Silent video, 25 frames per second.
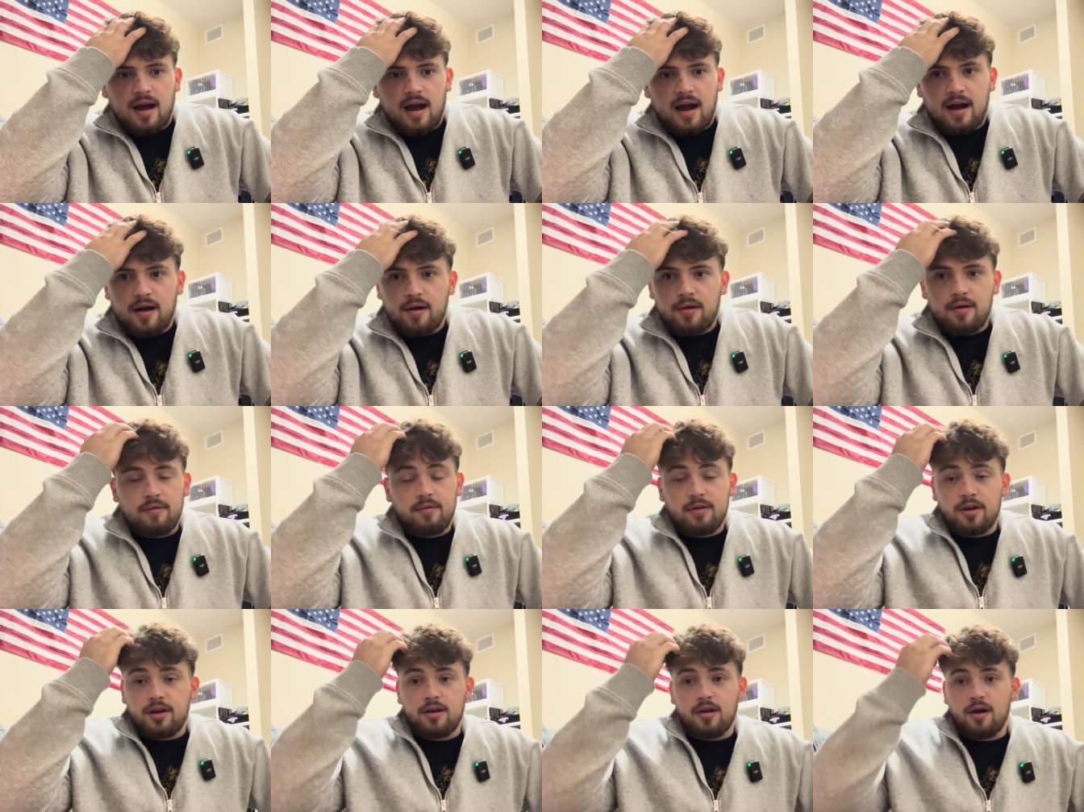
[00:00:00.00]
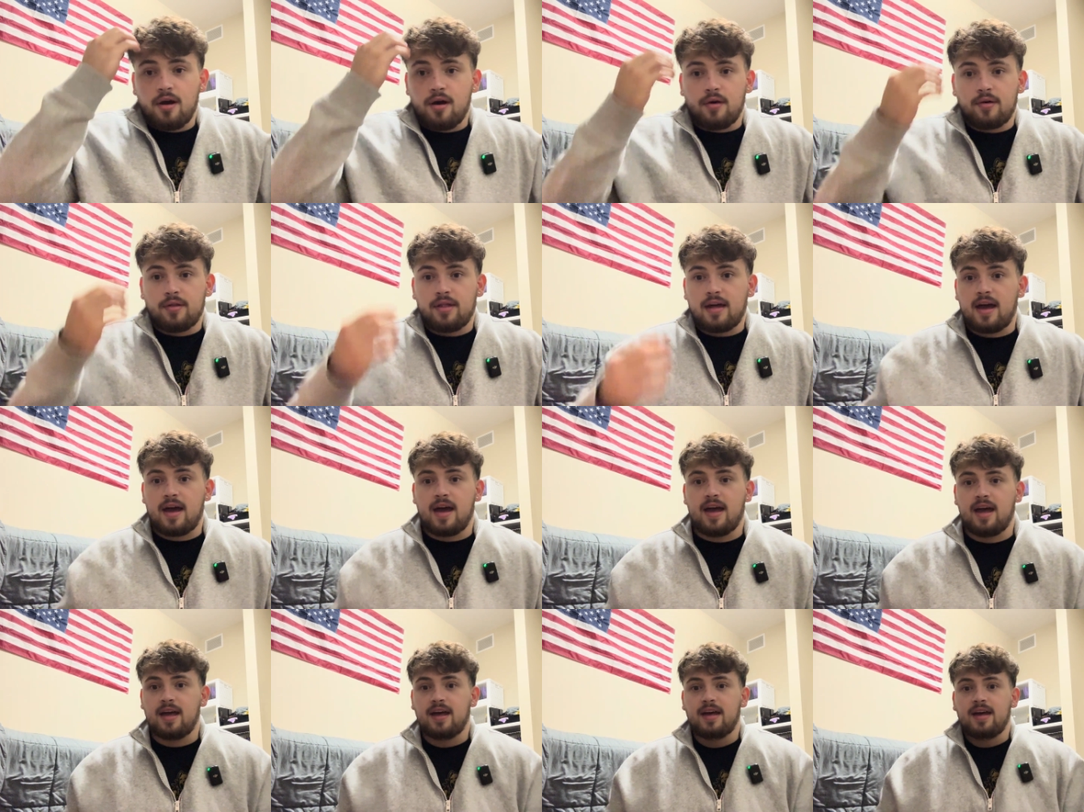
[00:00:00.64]
I don't even
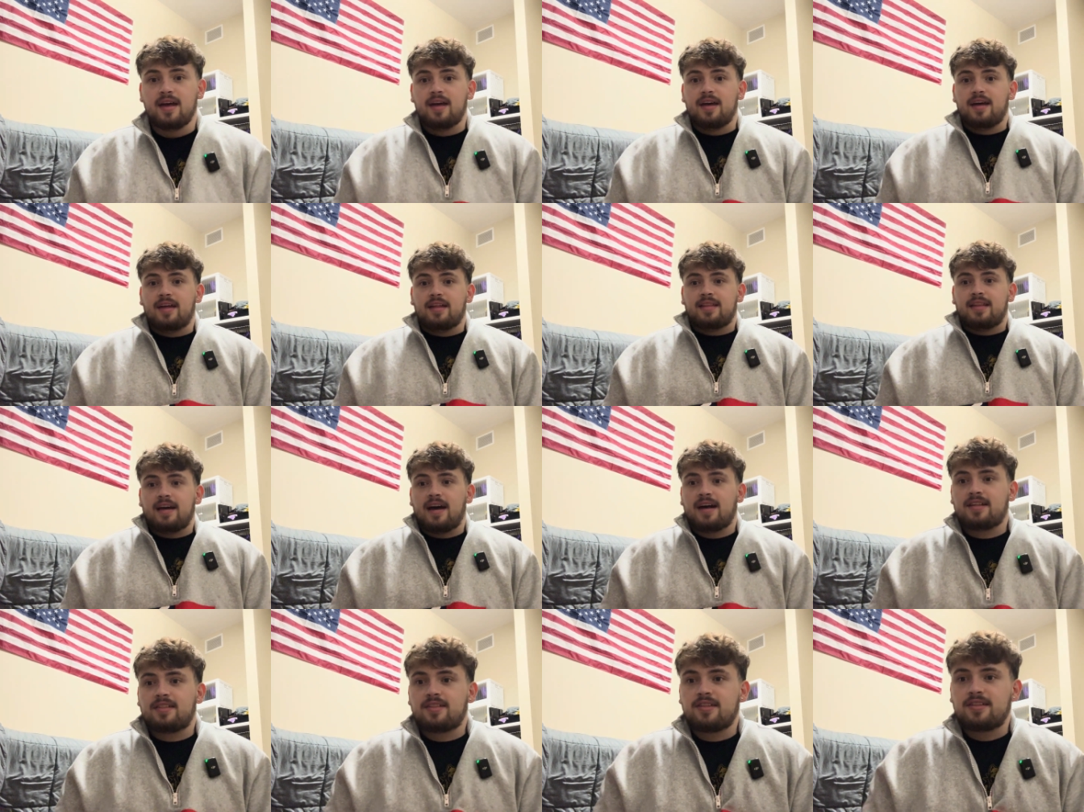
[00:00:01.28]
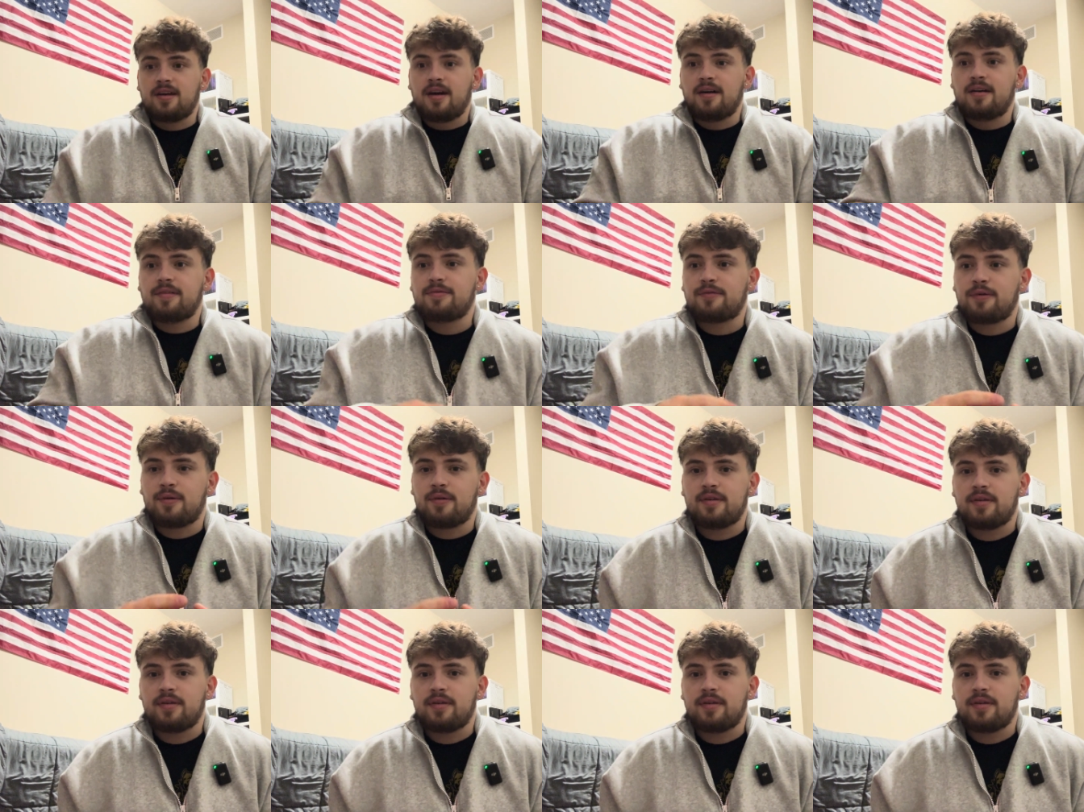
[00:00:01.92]
know that stuff.